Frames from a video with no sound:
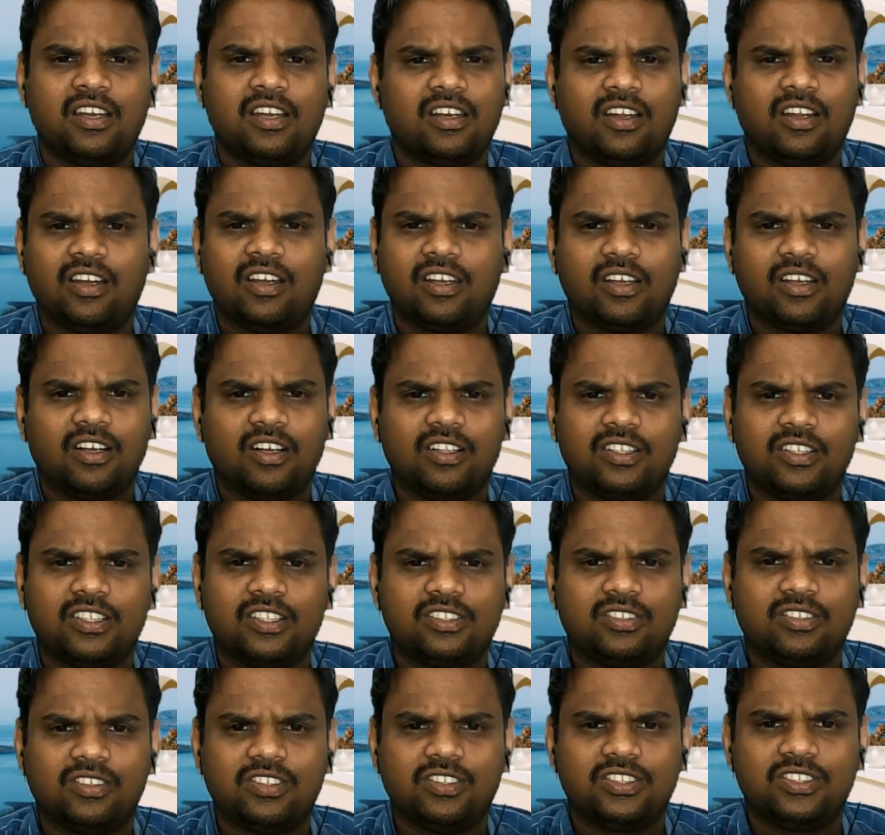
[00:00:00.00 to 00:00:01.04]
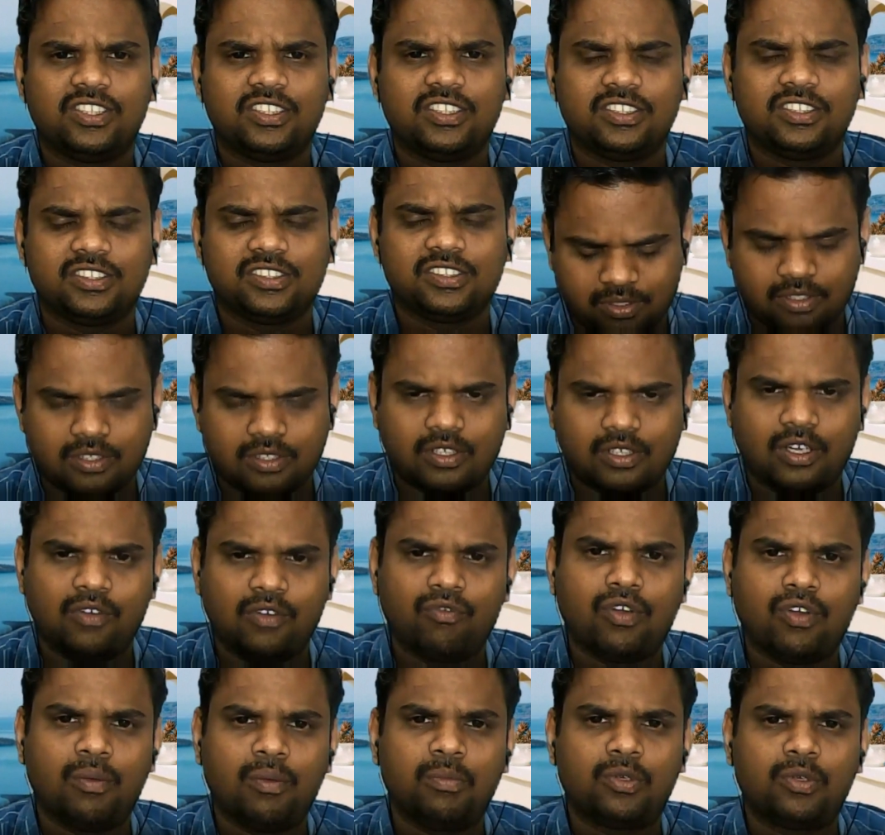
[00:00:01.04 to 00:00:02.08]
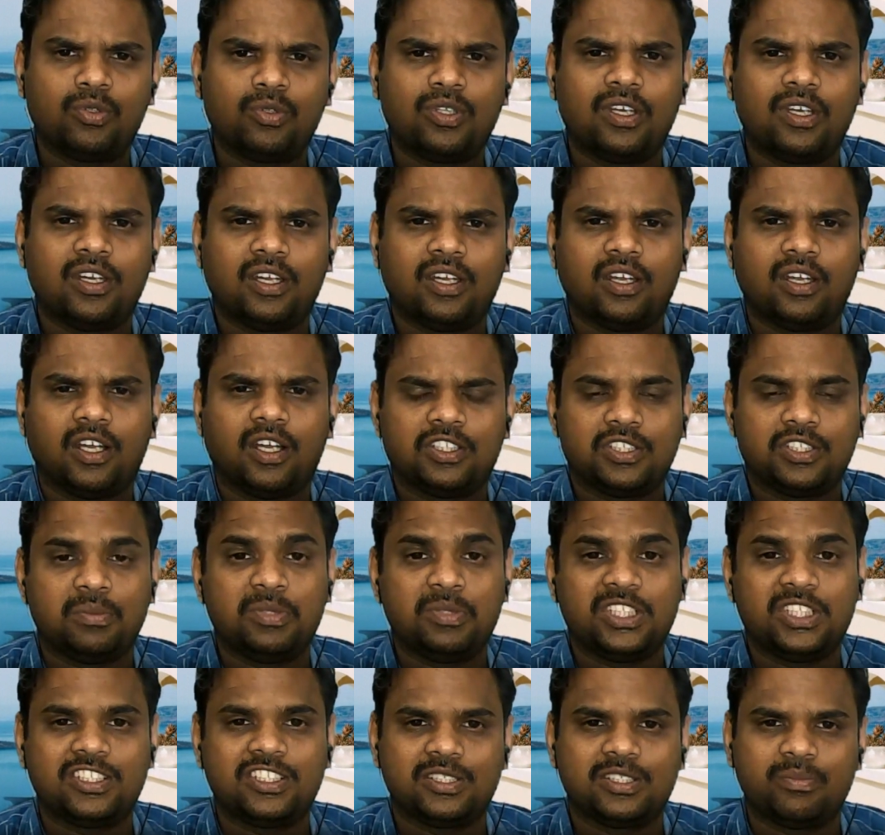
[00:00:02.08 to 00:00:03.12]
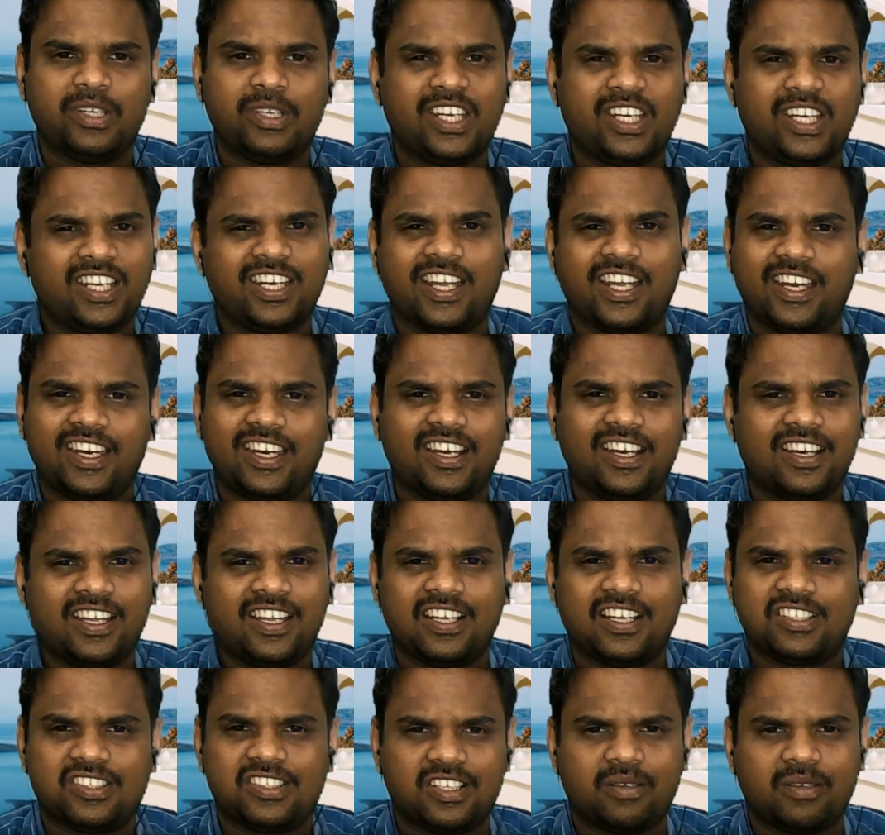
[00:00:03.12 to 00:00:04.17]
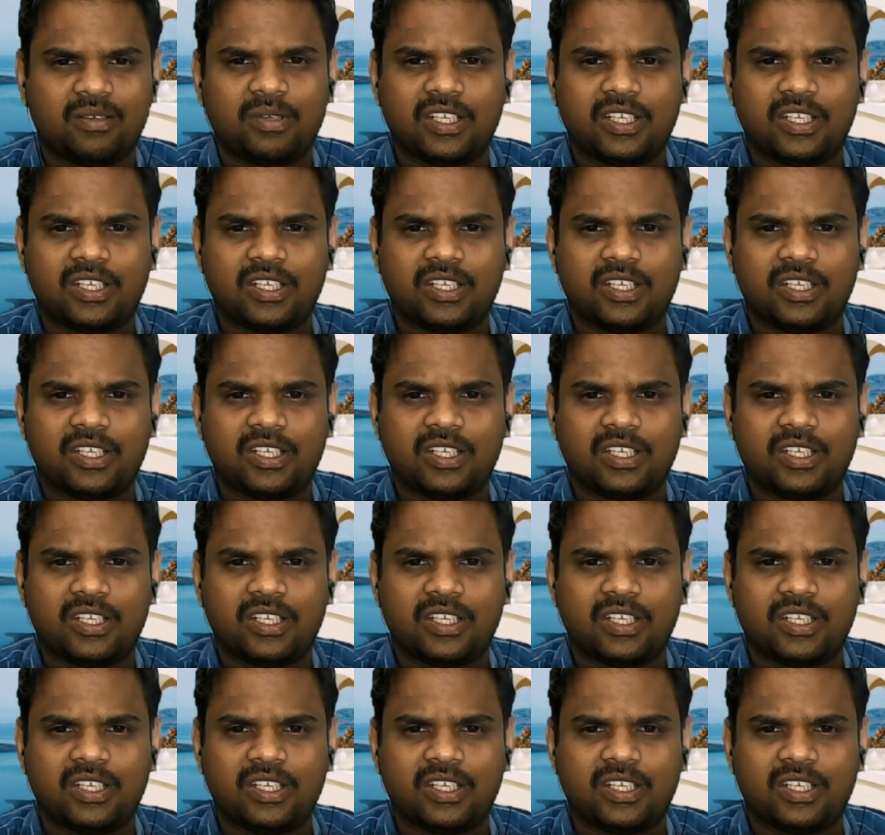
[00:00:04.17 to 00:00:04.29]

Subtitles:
not all the solutions conform to the assumptions made in ideal gas law,